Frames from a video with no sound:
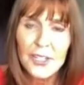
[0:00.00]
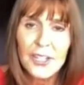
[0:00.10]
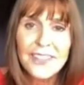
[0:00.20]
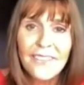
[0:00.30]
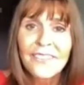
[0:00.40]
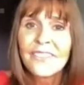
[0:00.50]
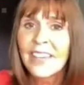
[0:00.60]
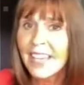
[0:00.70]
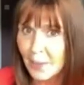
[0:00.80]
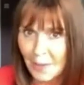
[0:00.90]
She's
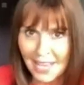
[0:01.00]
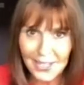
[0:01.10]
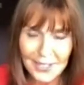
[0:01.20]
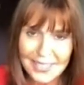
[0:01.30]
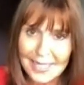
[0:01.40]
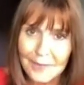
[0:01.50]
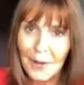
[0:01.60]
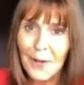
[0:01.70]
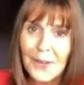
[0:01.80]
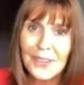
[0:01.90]
very passionate
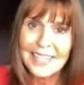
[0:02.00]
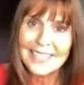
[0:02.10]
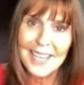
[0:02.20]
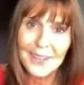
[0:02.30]
about all things